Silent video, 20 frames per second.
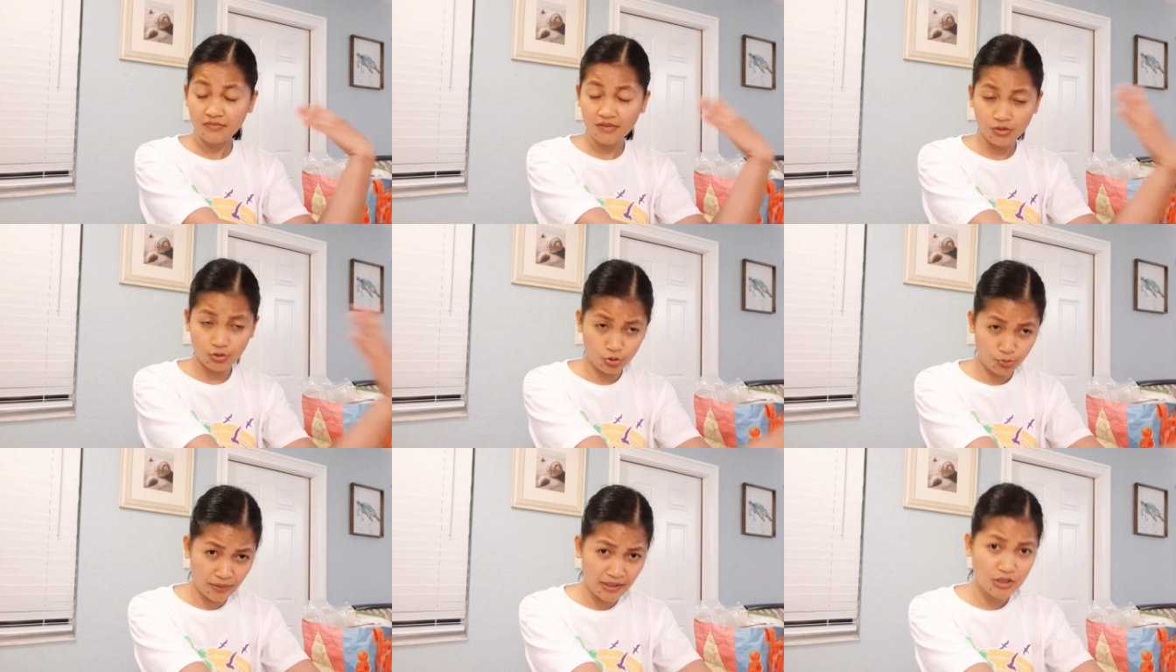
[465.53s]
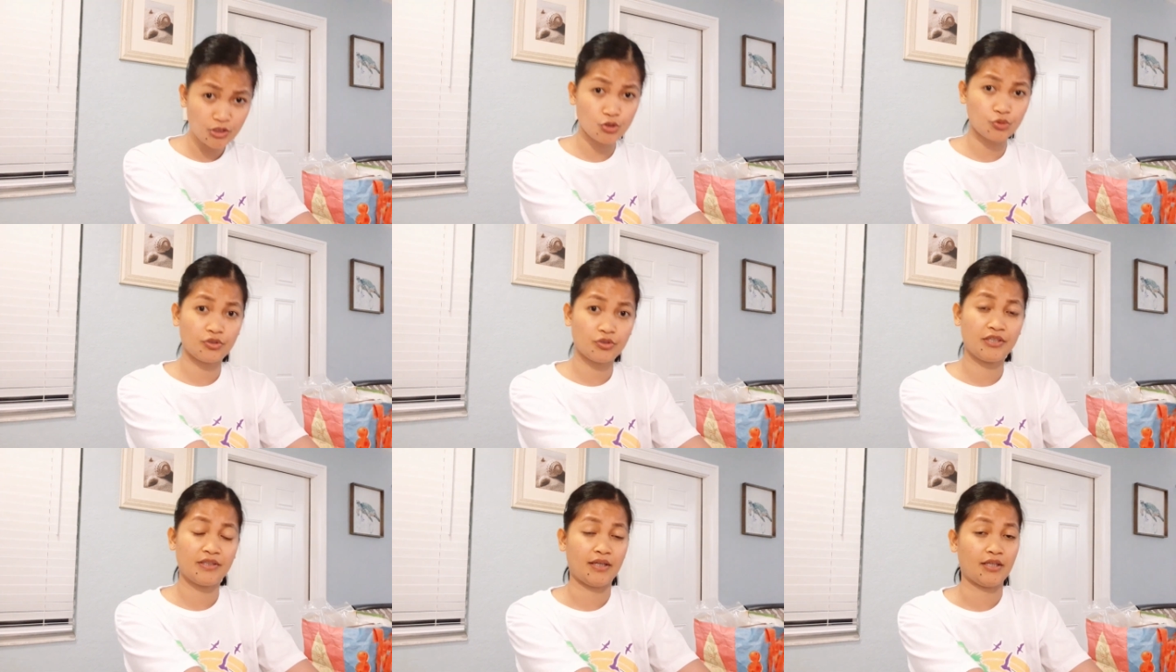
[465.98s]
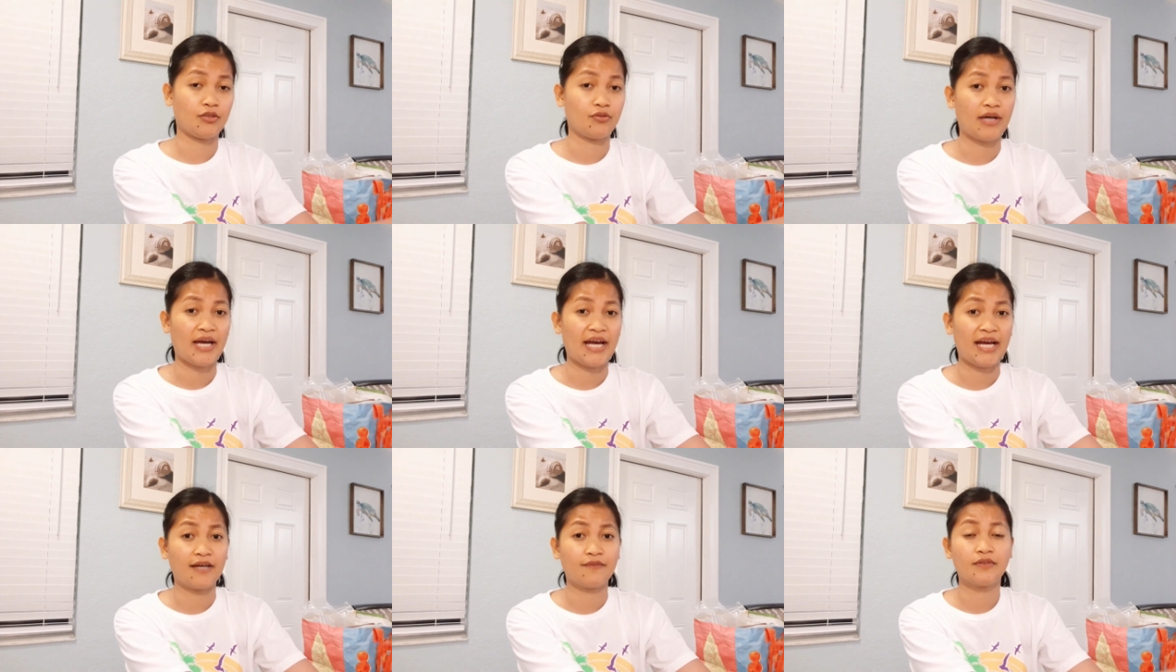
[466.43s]
you make sure that you
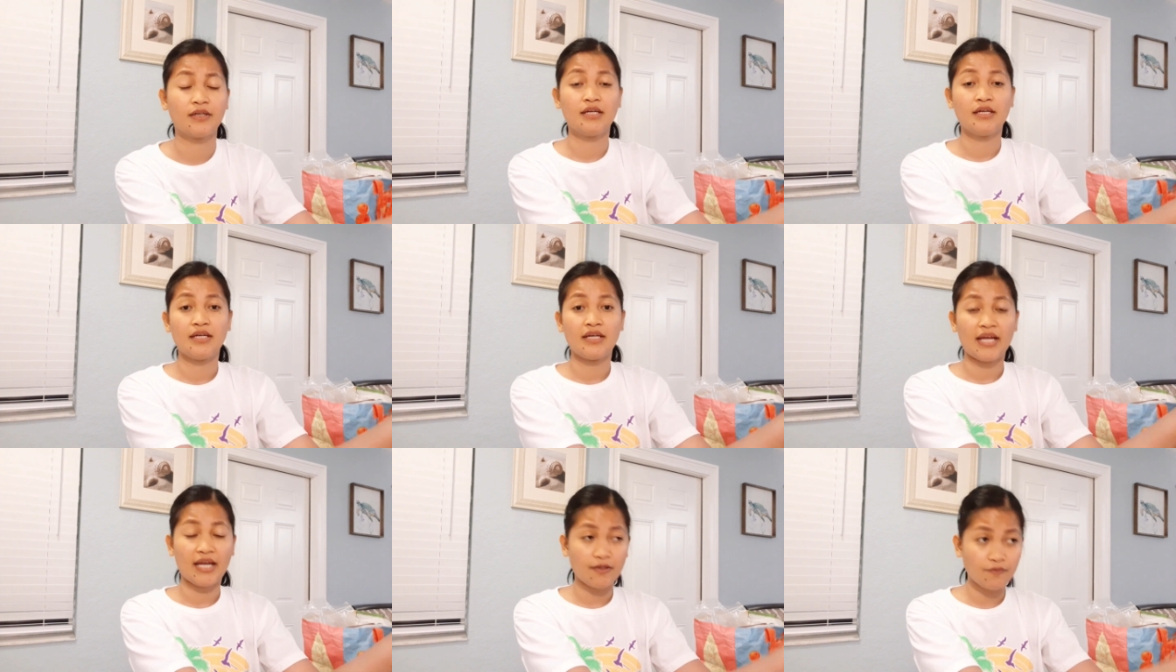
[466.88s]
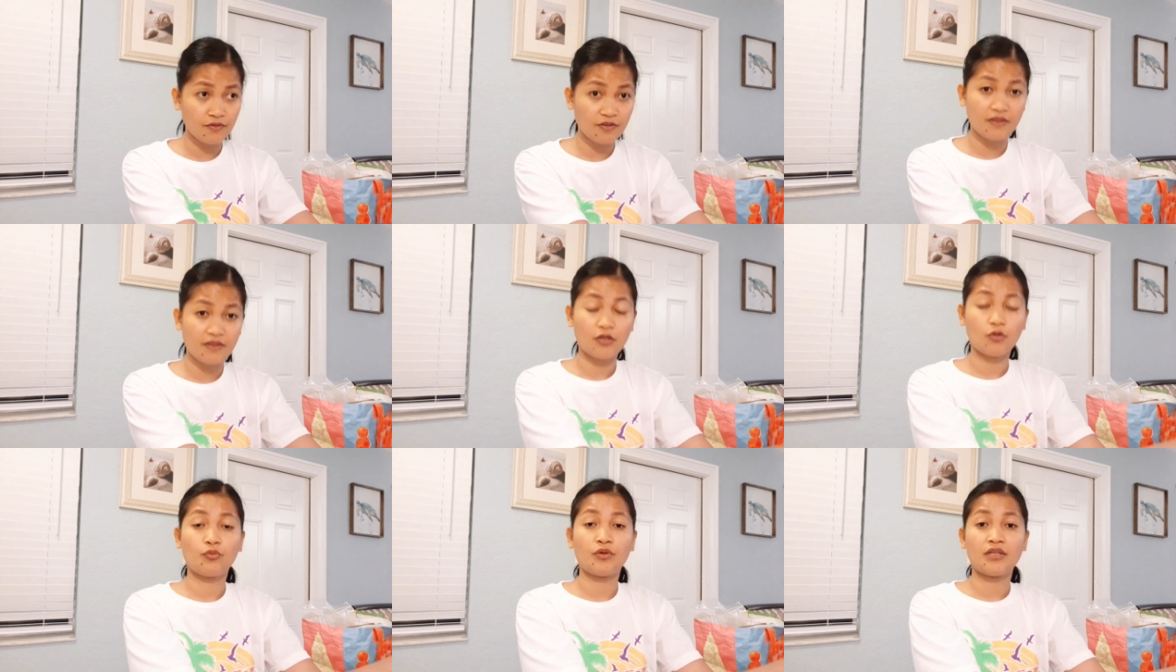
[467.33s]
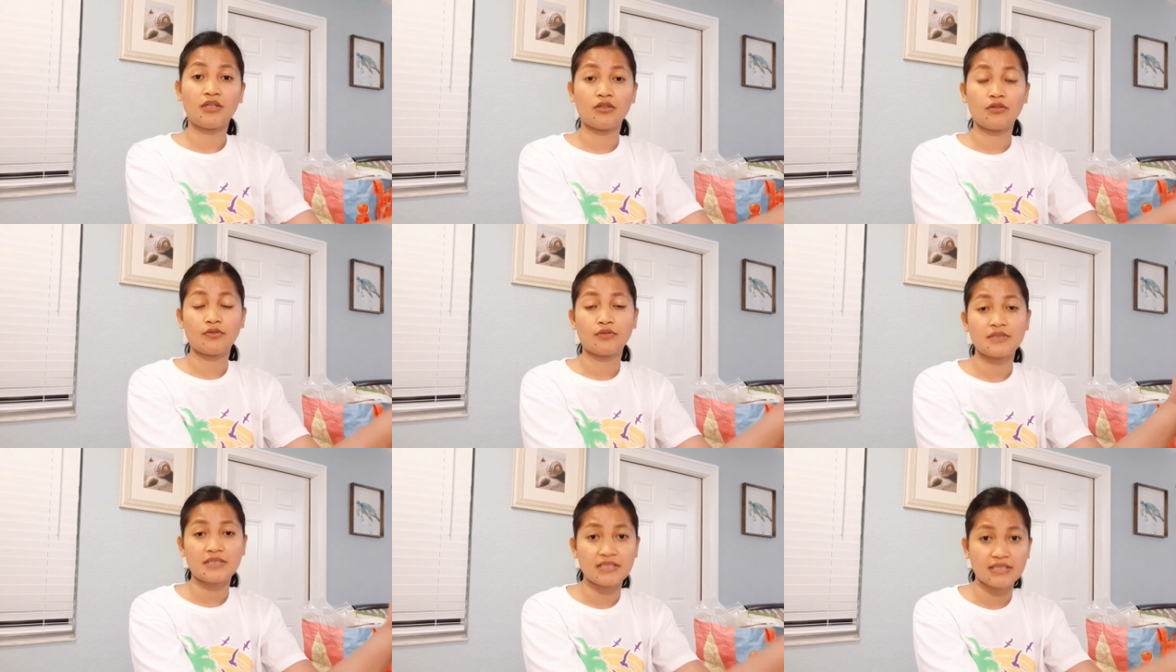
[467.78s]
have everything with
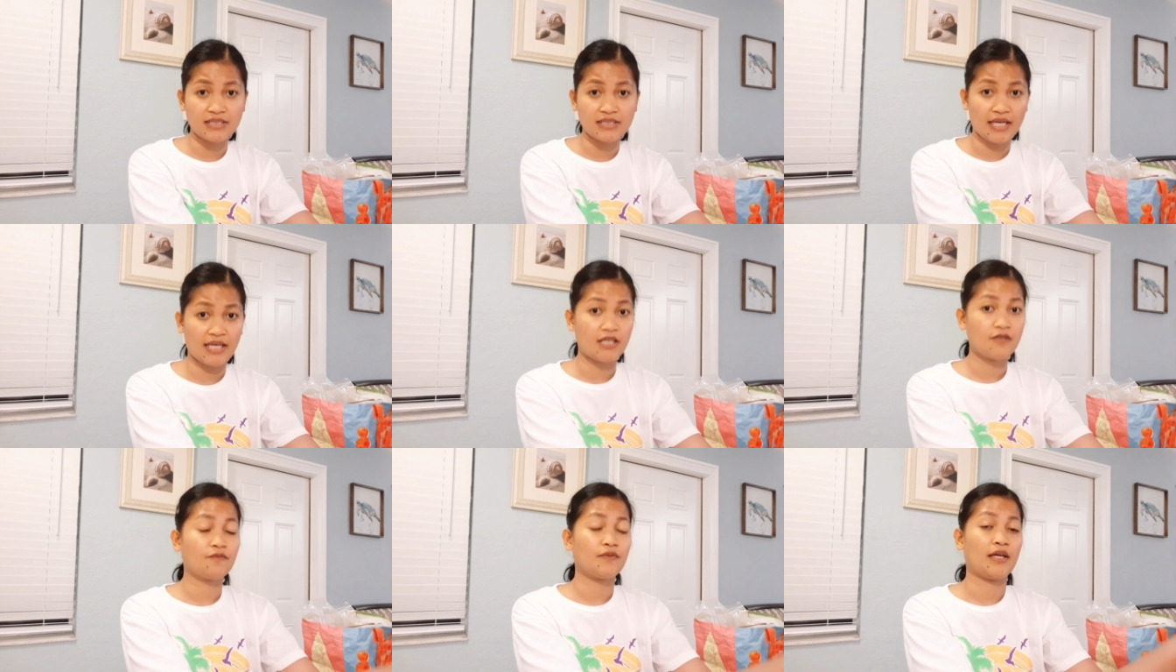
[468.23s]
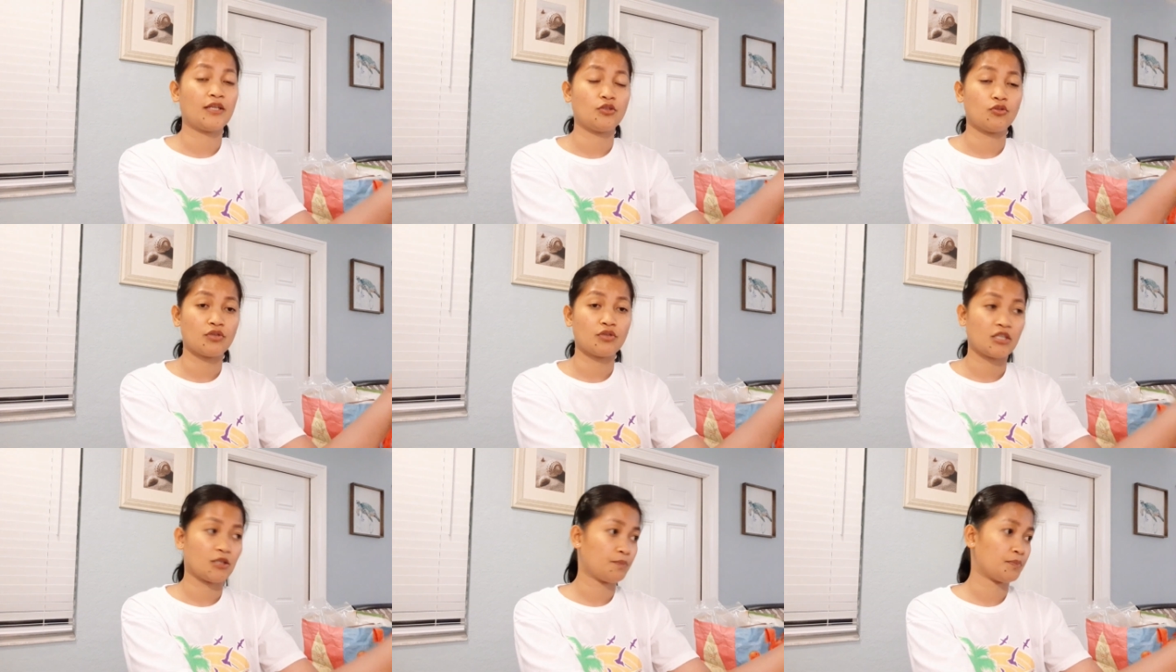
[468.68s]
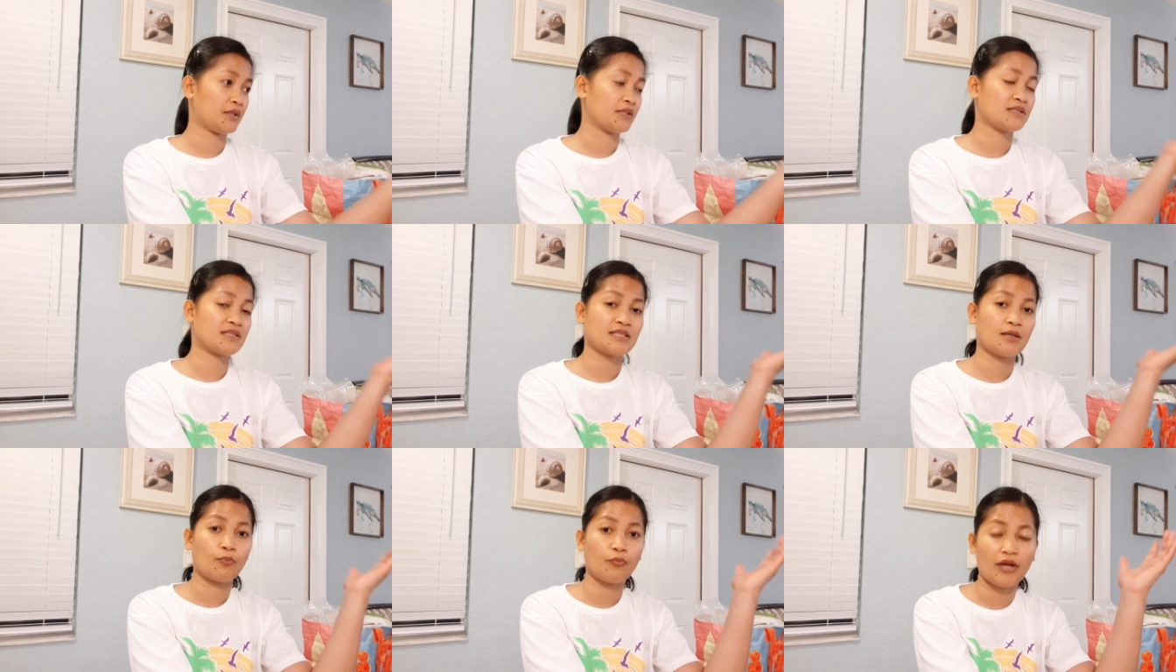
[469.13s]
you safe and you keep
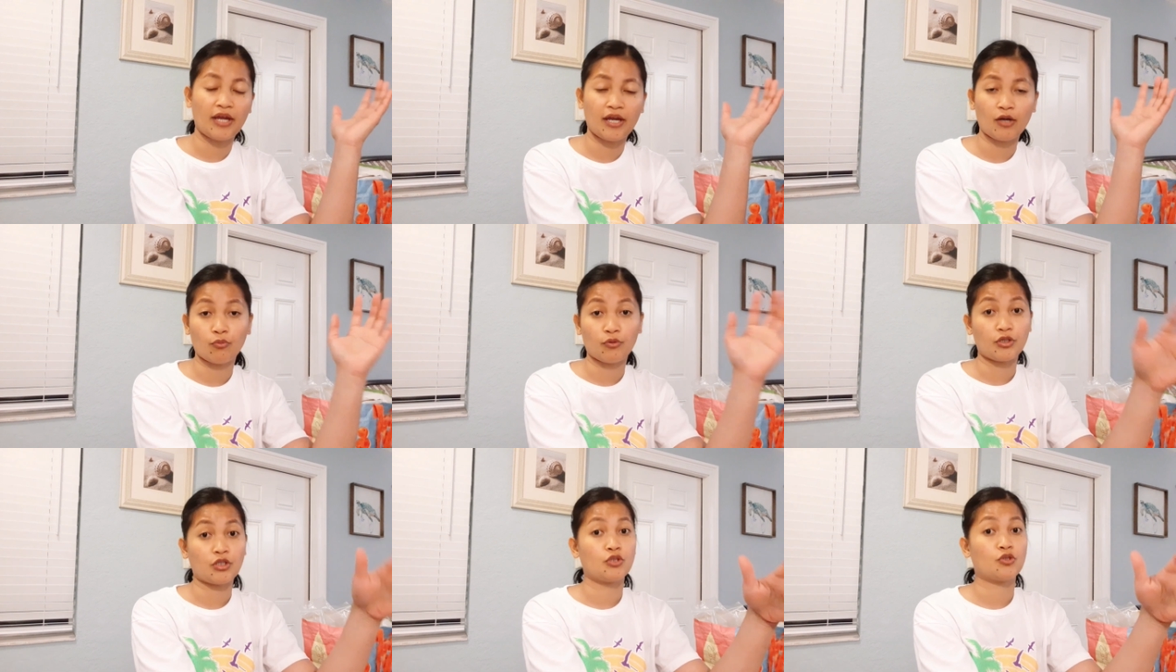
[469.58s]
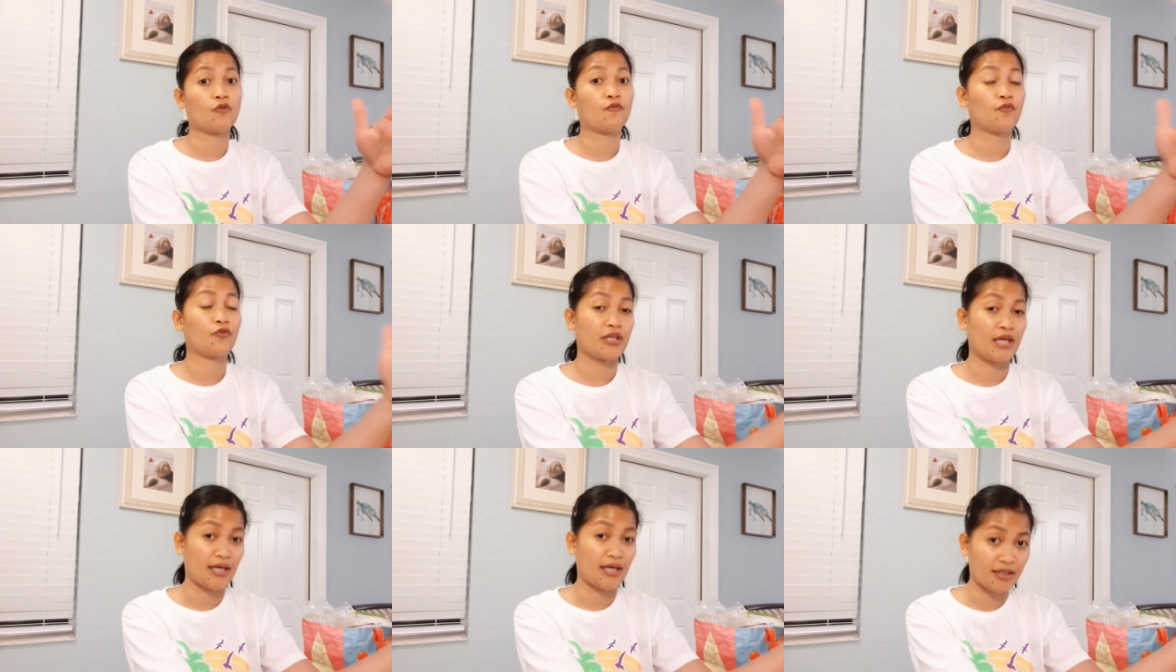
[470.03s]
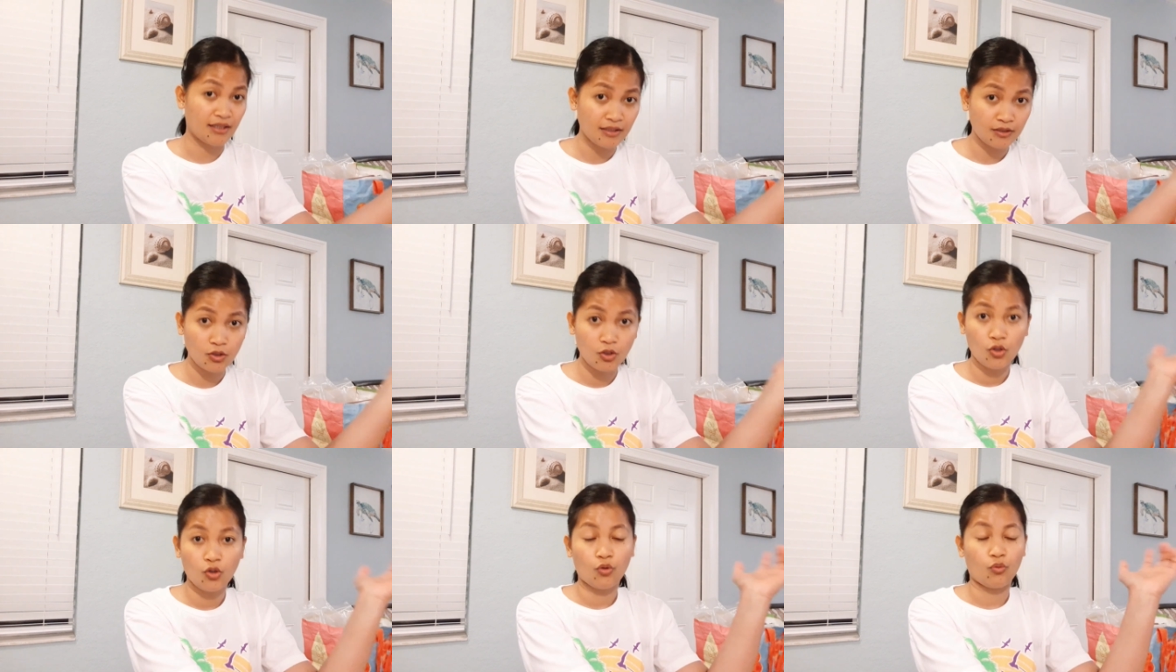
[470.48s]
it somewhere where you don't forget
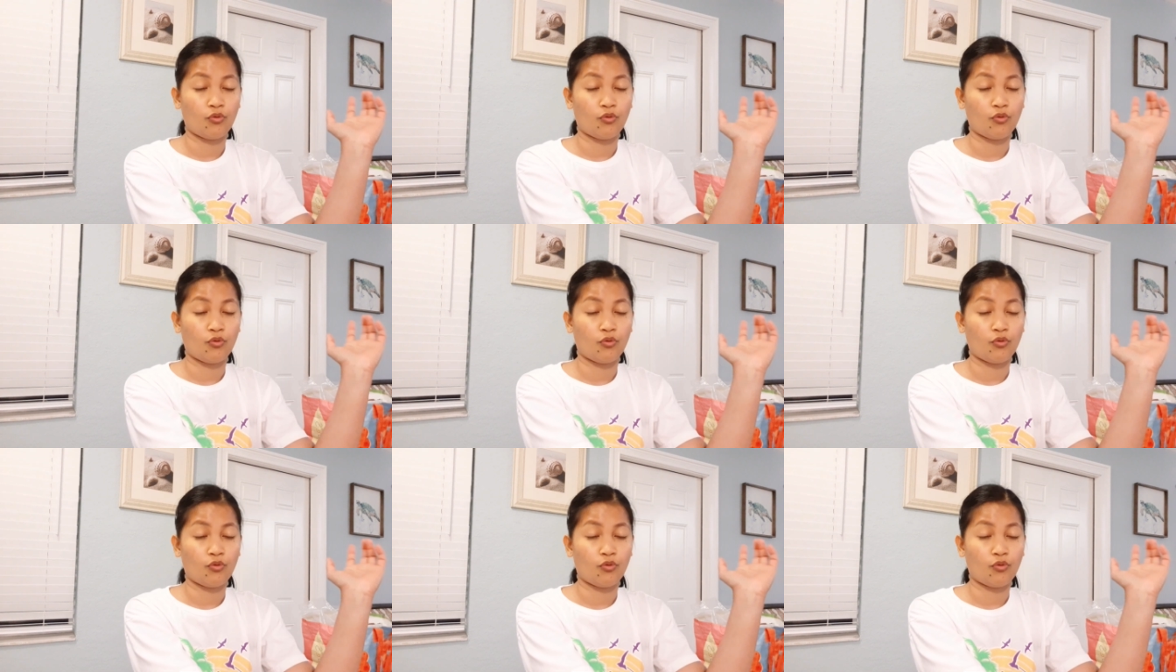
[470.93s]
it,